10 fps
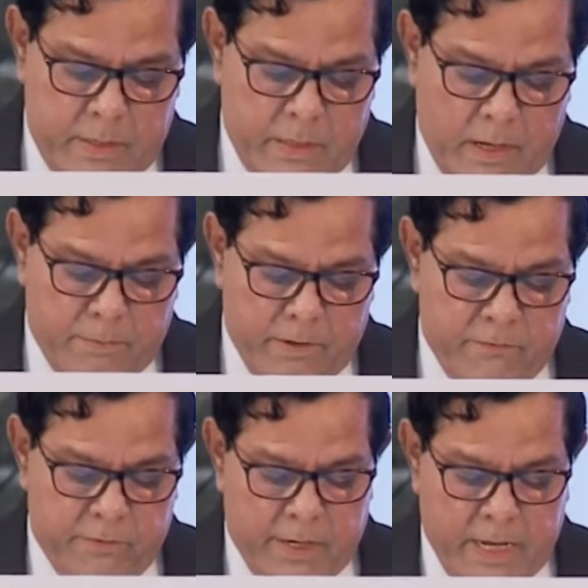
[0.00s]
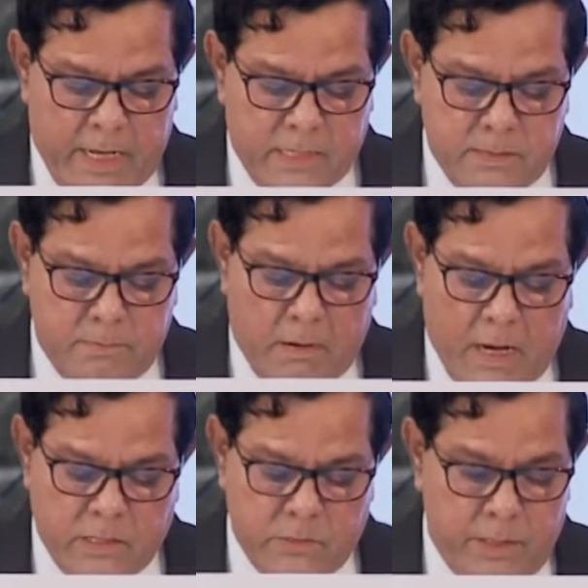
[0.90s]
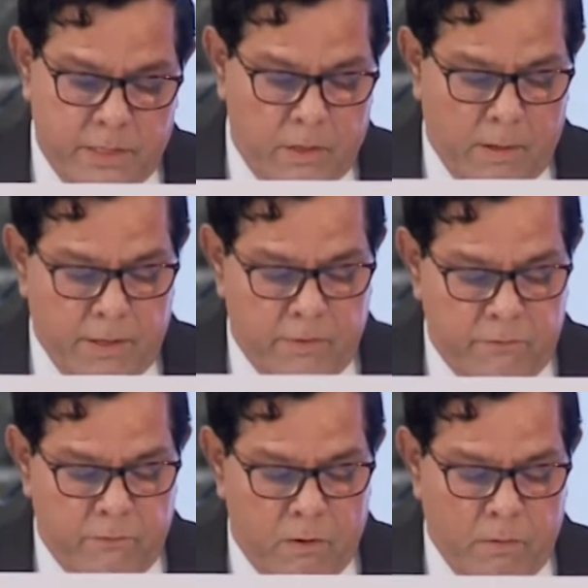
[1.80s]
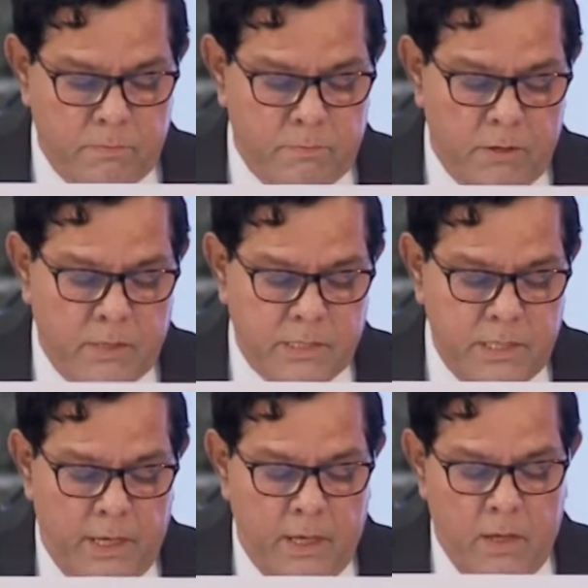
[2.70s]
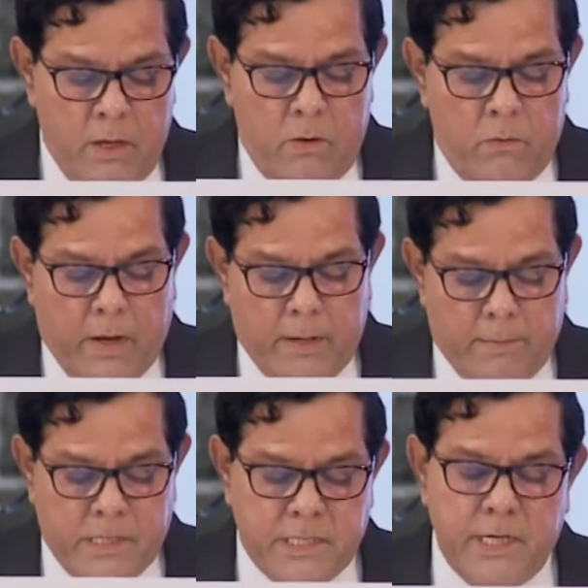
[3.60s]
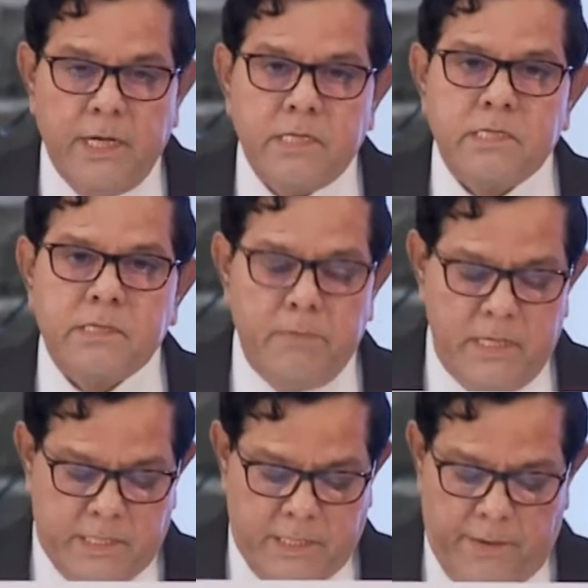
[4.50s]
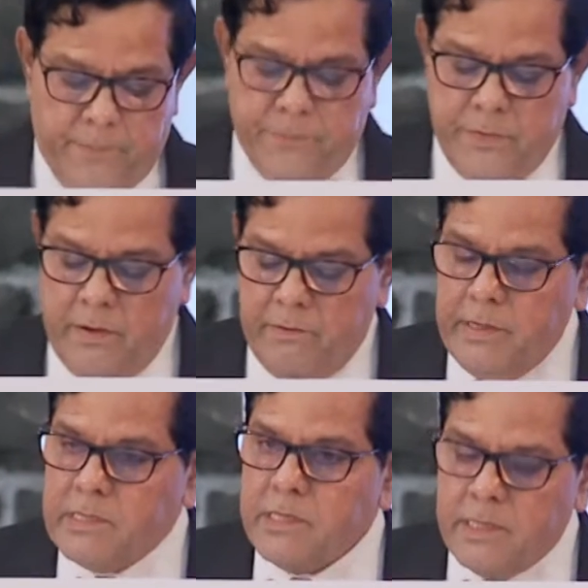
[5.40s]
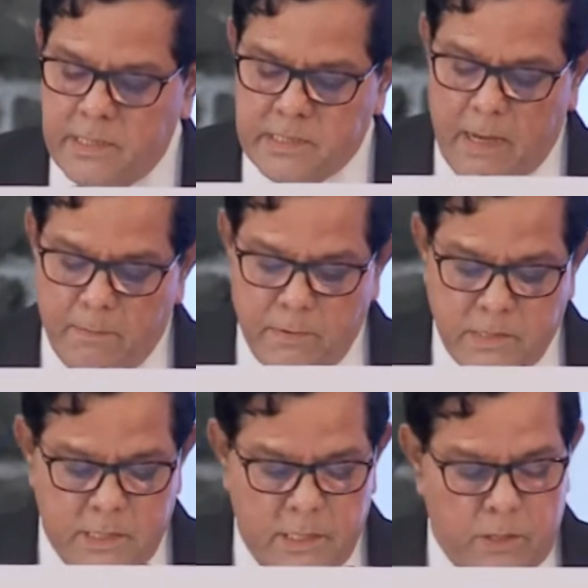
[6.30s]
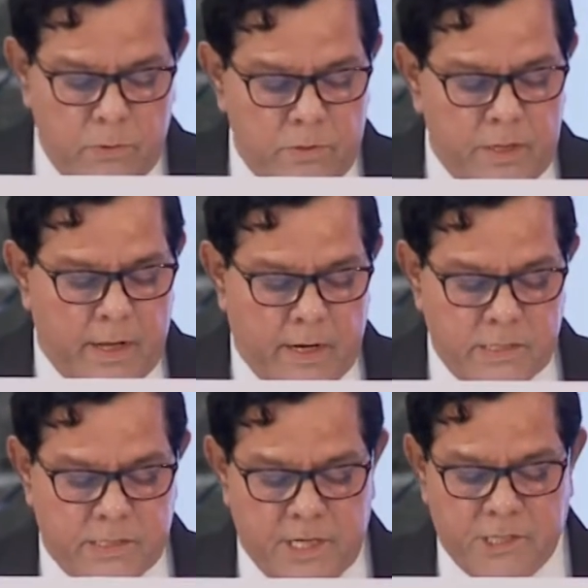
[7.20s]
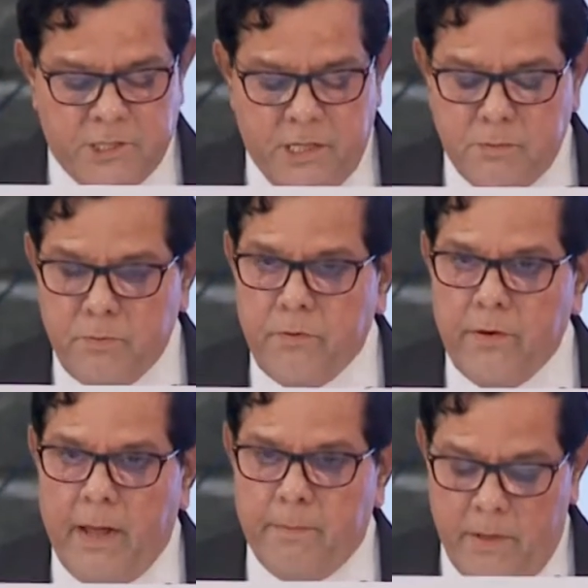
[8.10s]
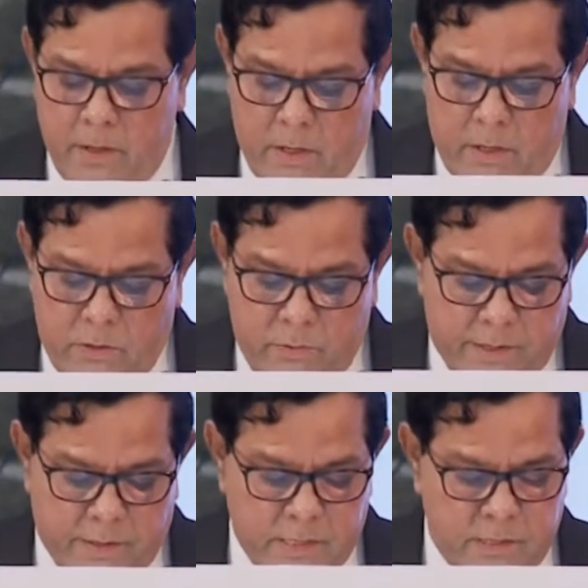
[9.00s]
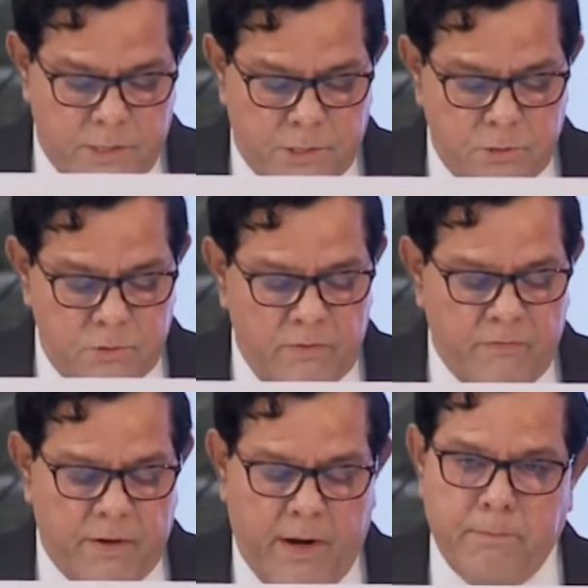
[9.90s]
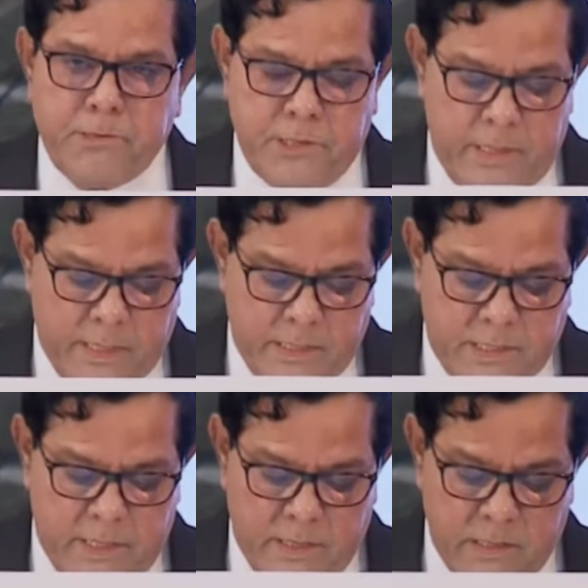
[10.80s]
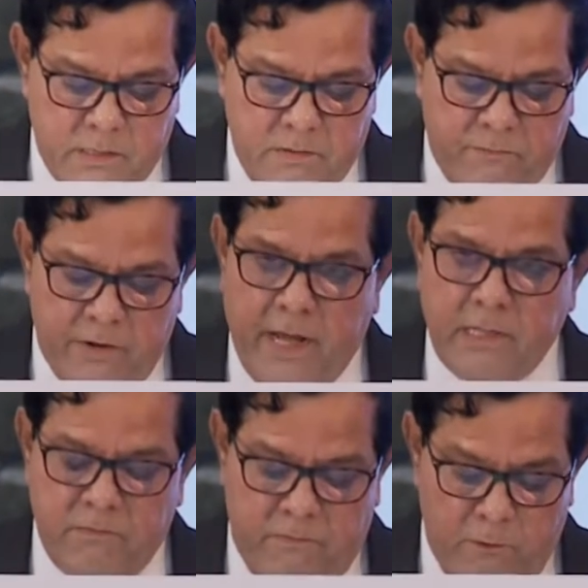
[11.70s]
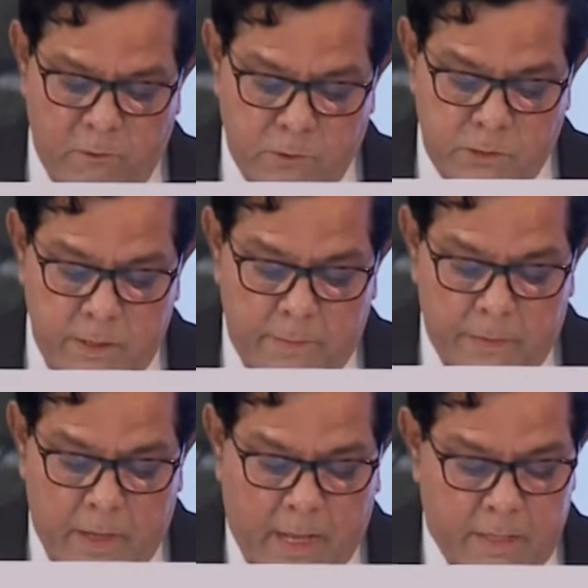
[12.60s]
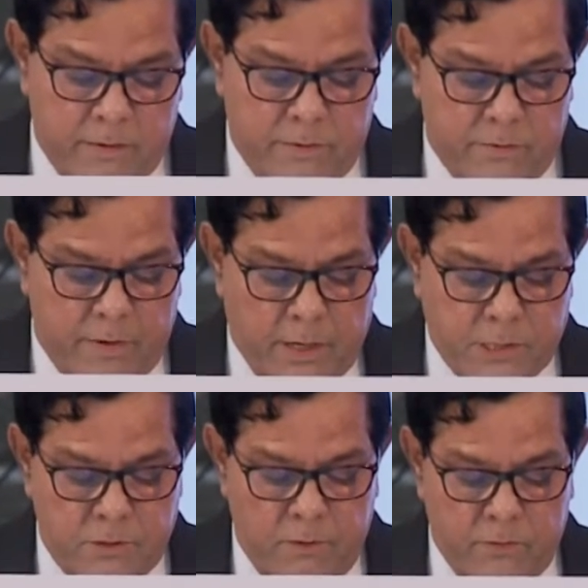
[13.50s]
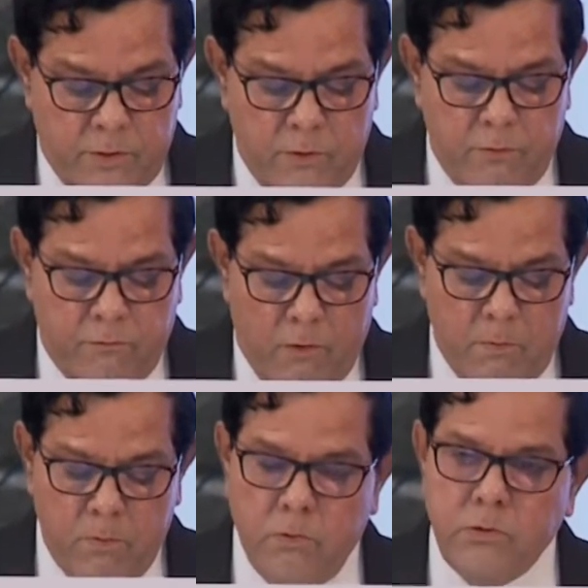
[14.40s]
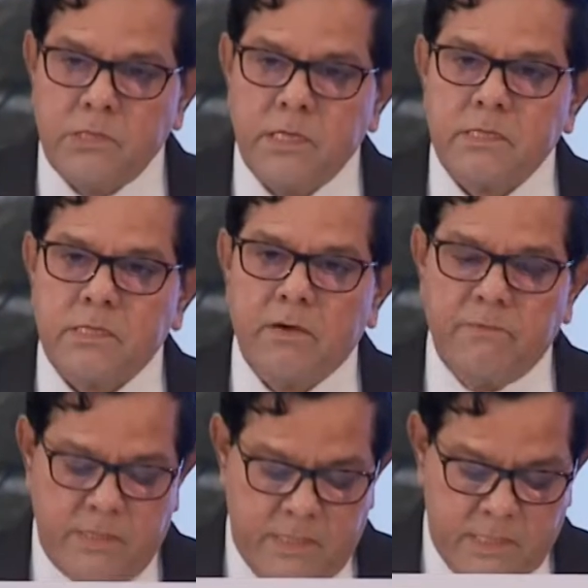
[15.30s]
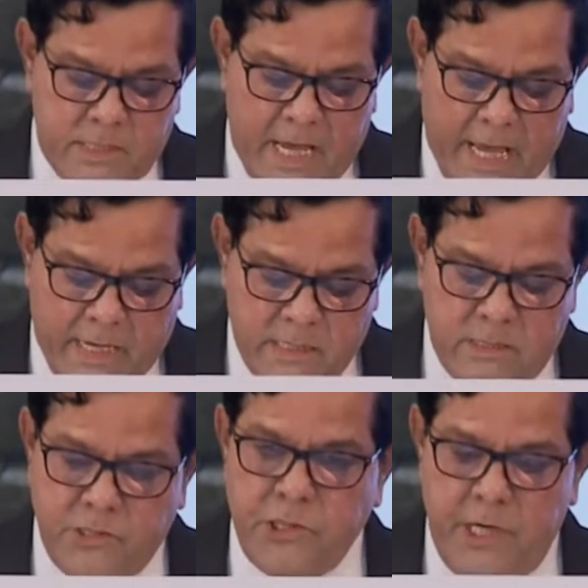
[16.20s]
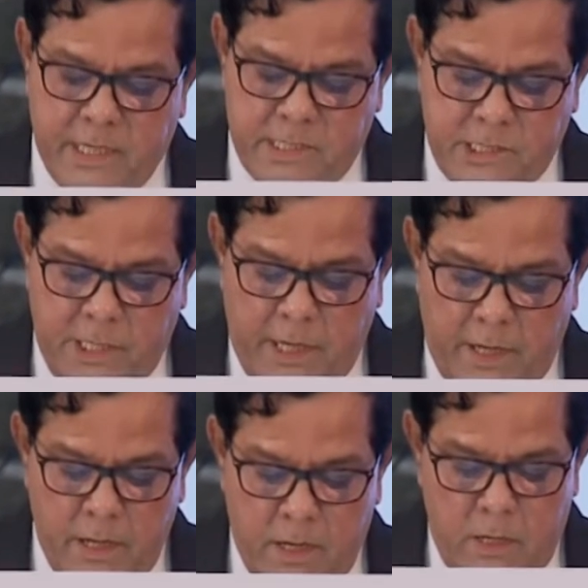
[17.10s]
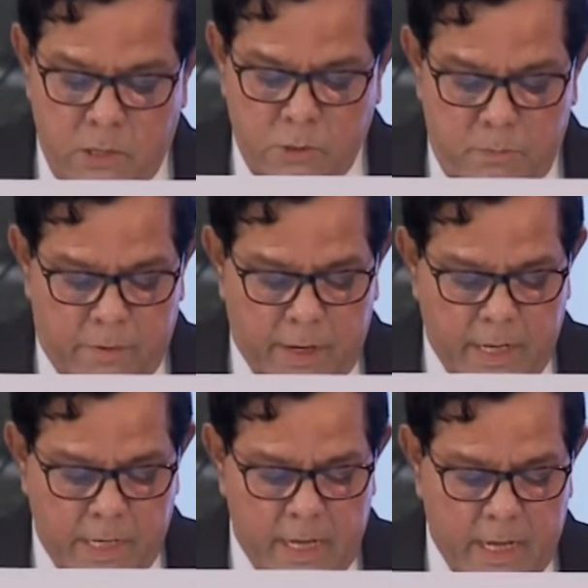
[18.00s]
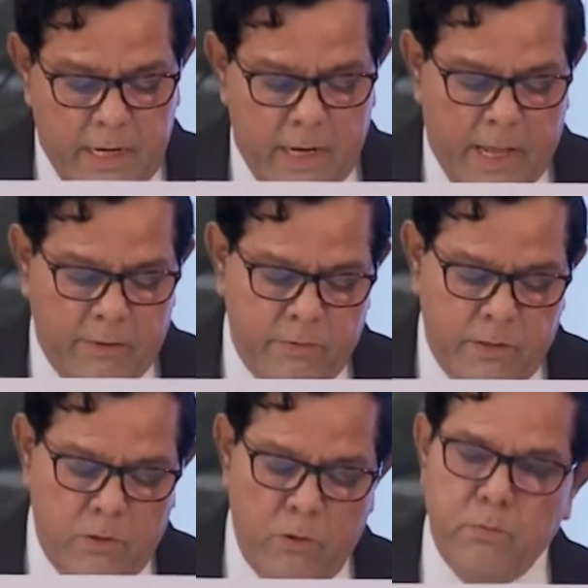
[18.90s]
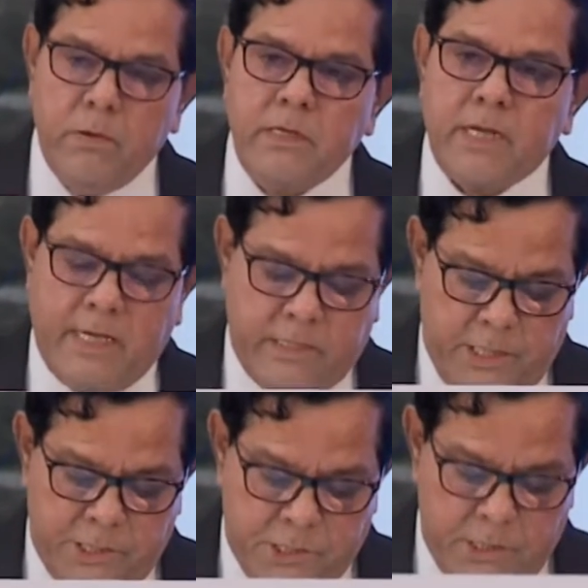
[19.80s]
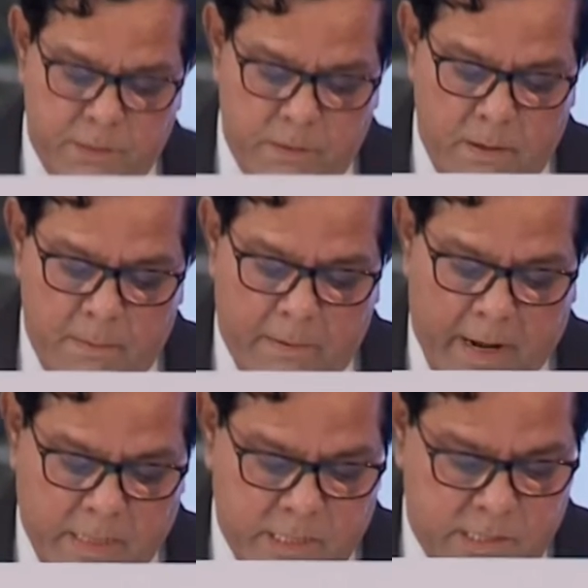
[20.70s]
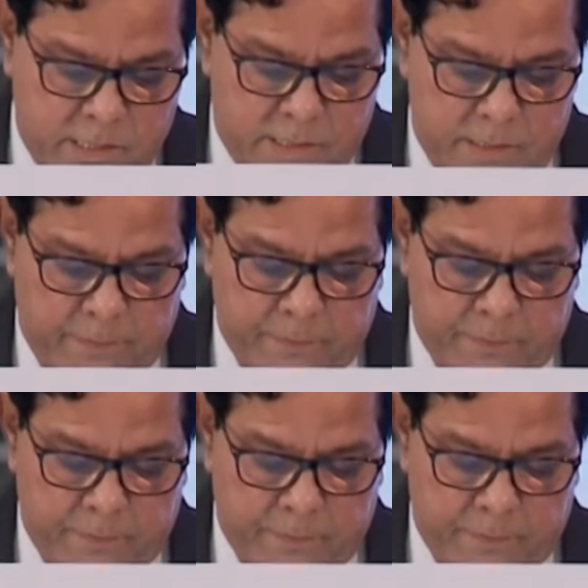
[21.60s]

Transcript: The government of India has embarked on economic reform policy while maintaining stability. Recent examples include the currency exchange program to address the issues of corruption and terrorist finance flows, and the introduction of the Uniform Goods and Services Tax, G S T, to bring India in line with the global taxation practices.